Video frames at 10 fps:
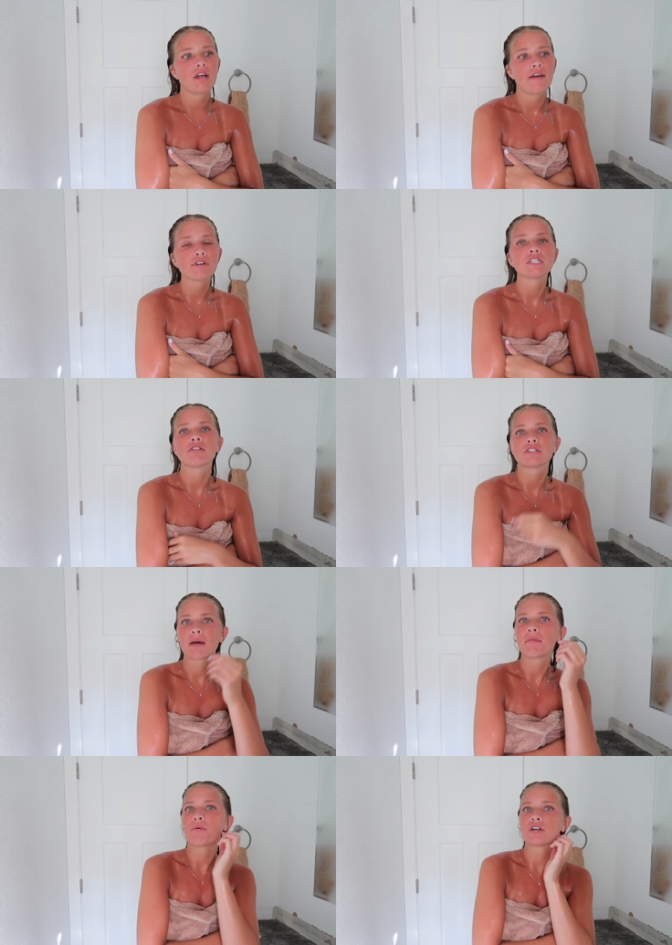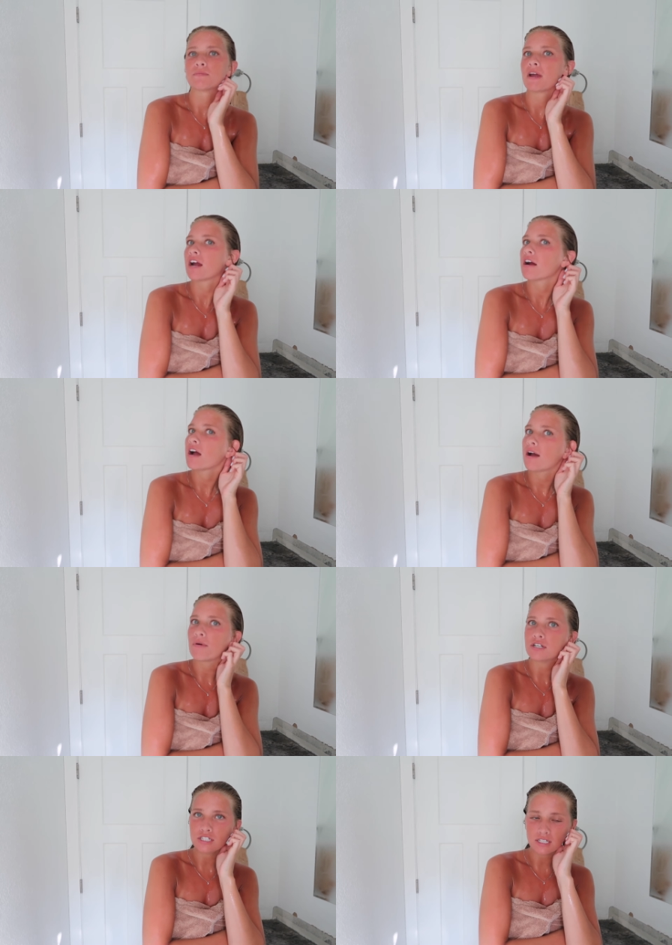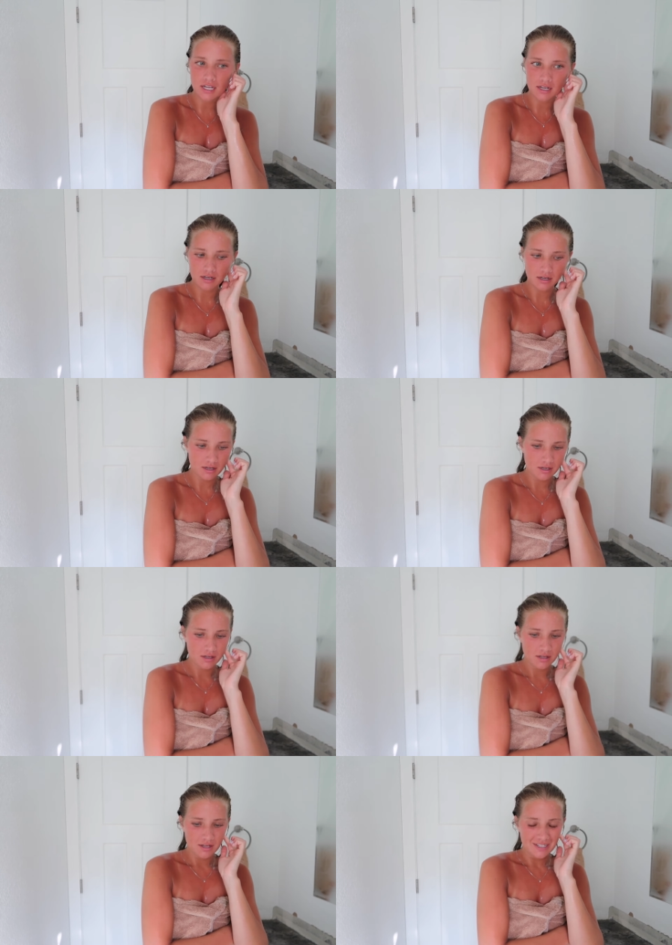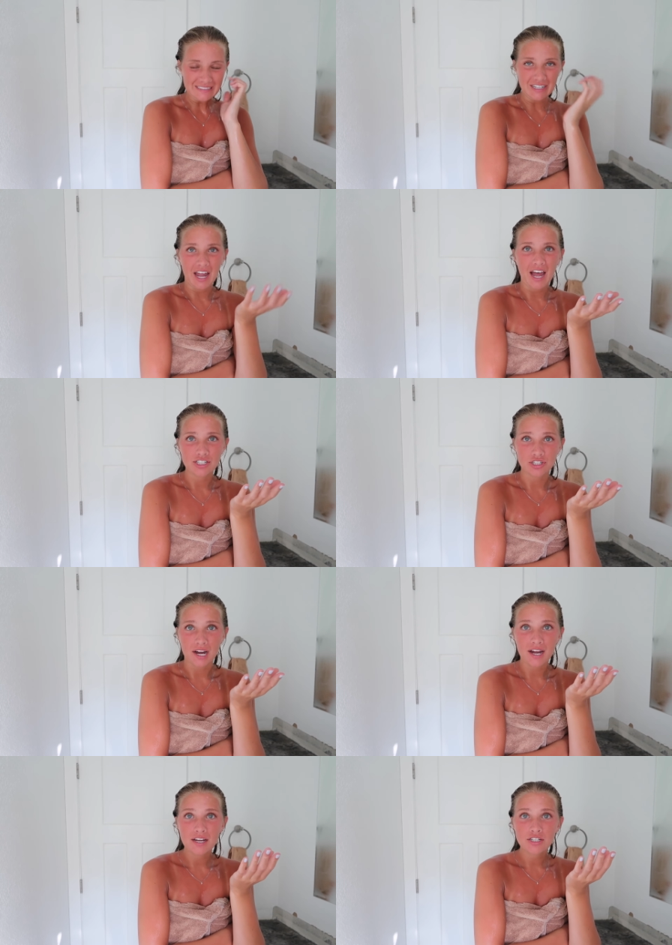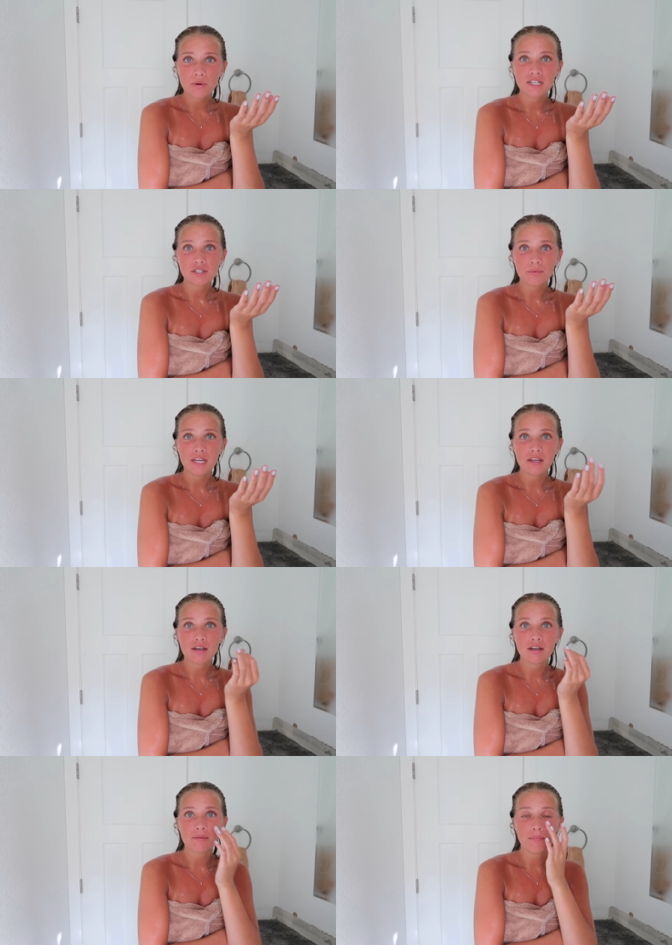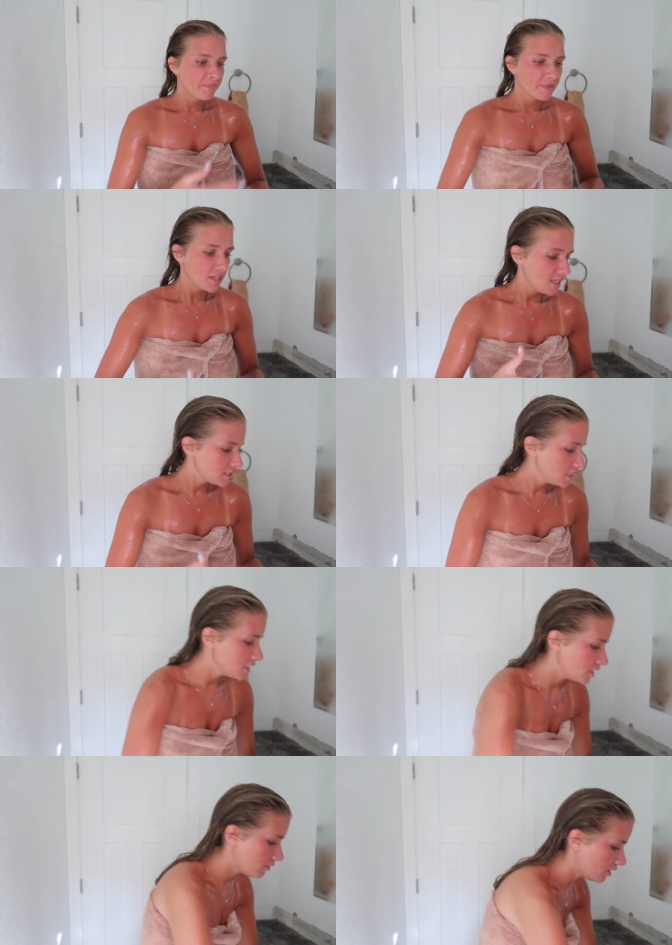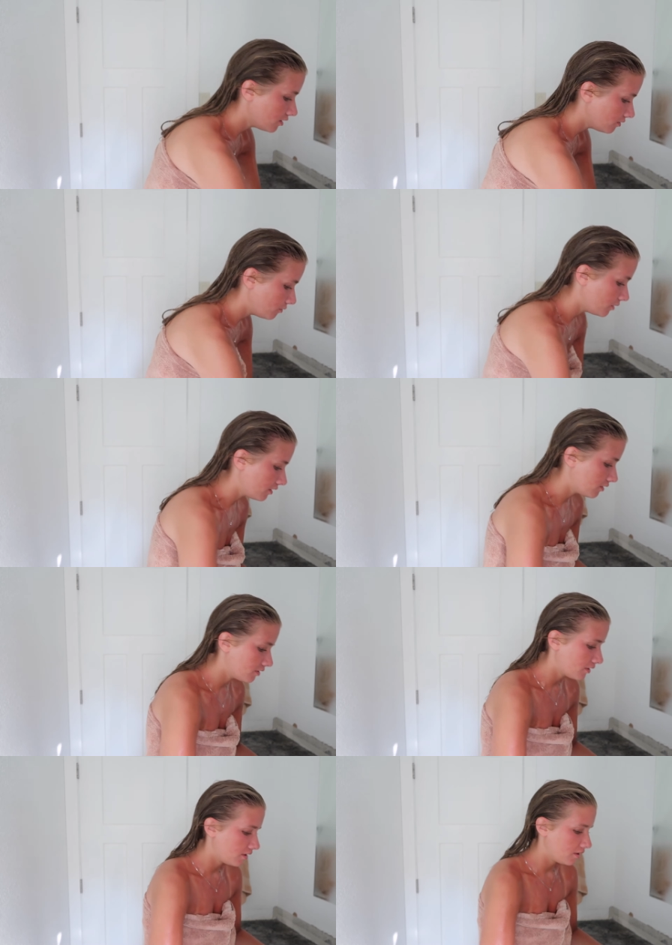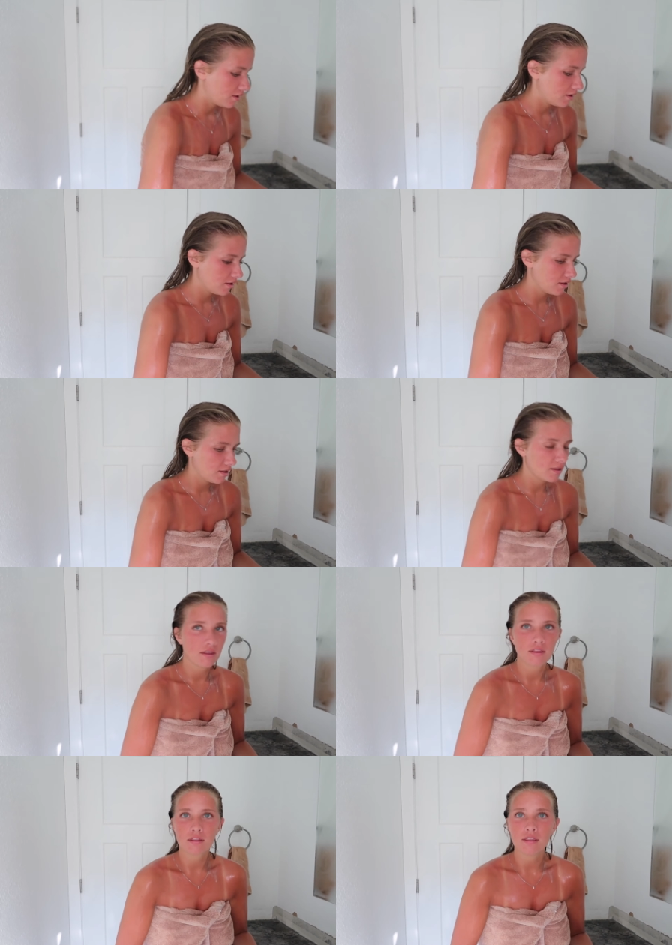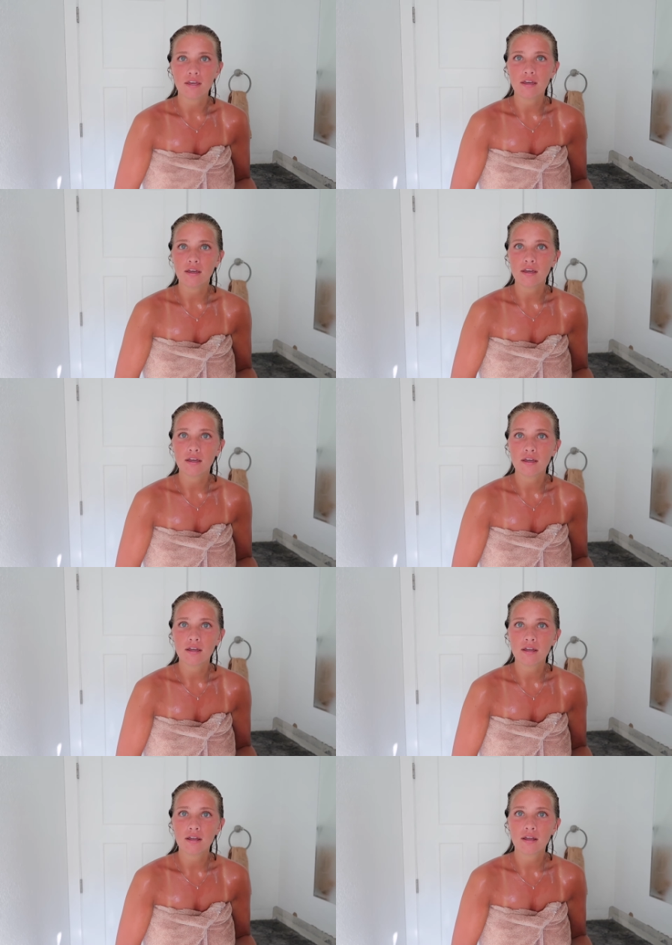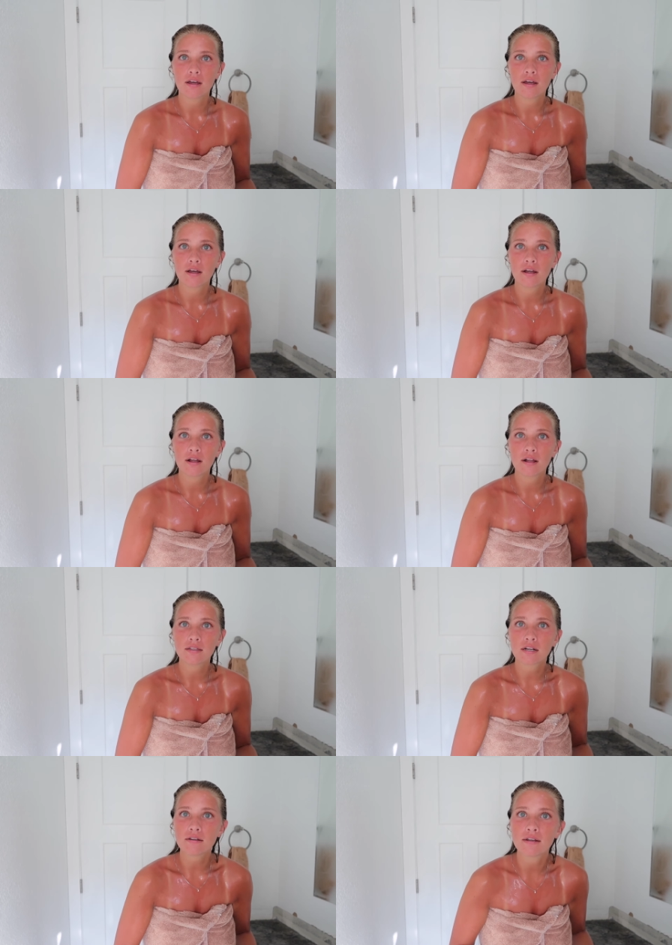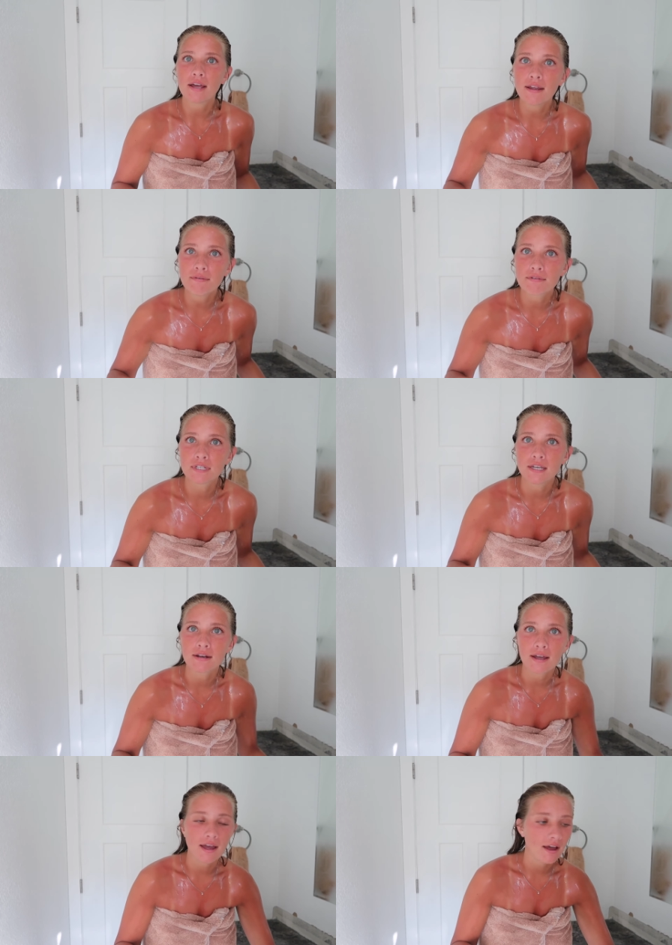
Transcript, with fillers: every single time I wash my hair. I wash it like, I try twice a week. Let's continue on with the little night routine I